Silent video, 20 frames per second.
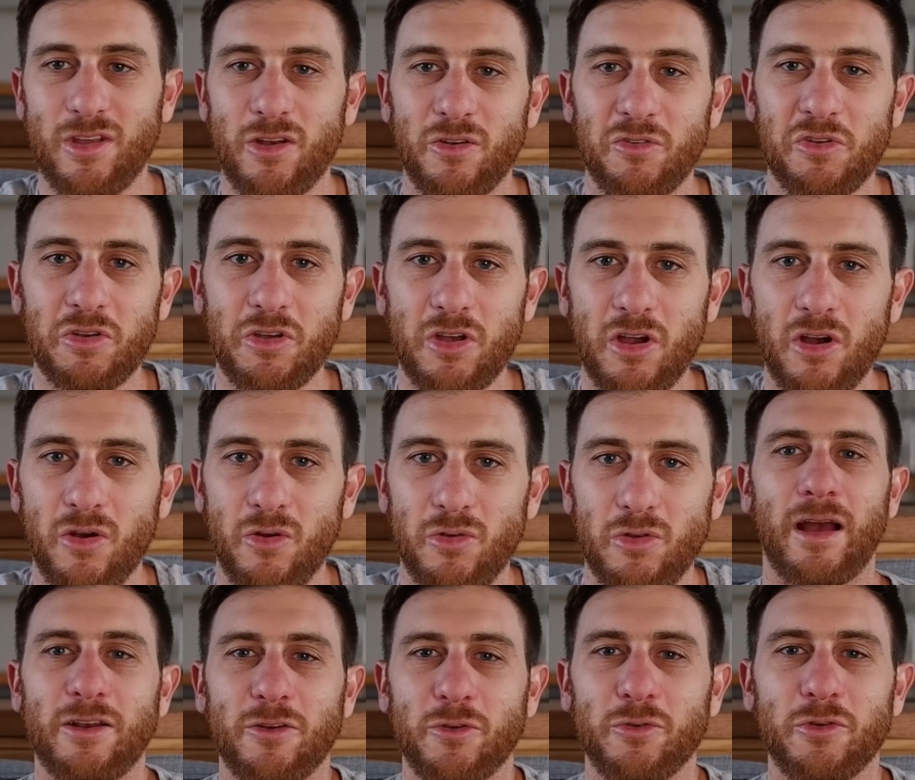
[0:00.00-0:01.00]
there you go.
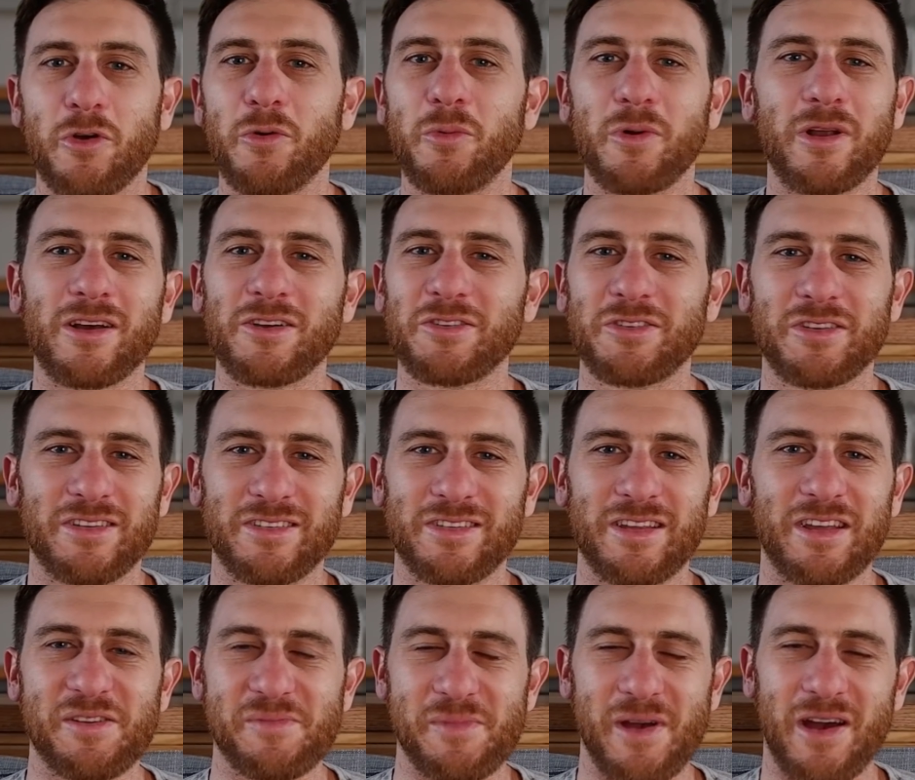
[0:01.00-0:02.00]
I don't know what else to
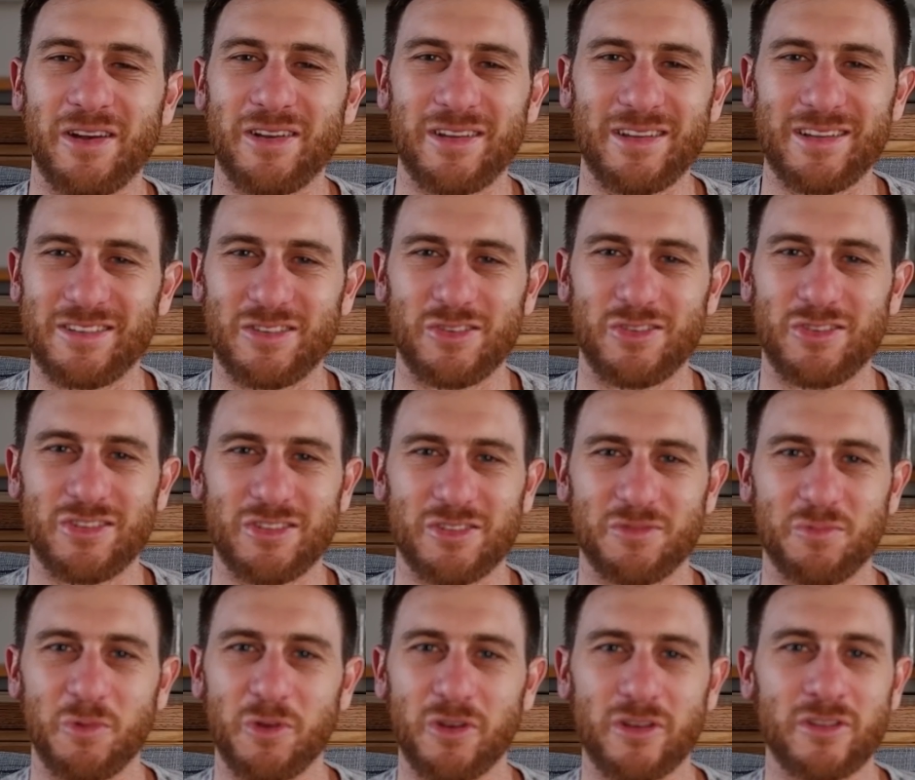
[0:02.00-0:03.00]
say about it. It
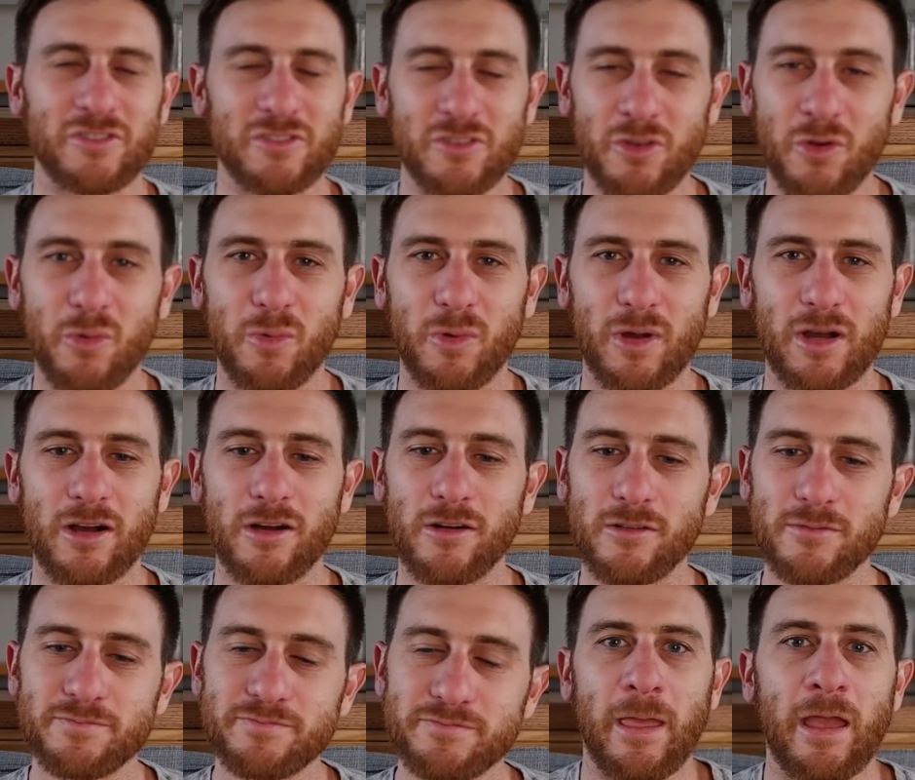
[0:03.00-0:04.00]
just works so well.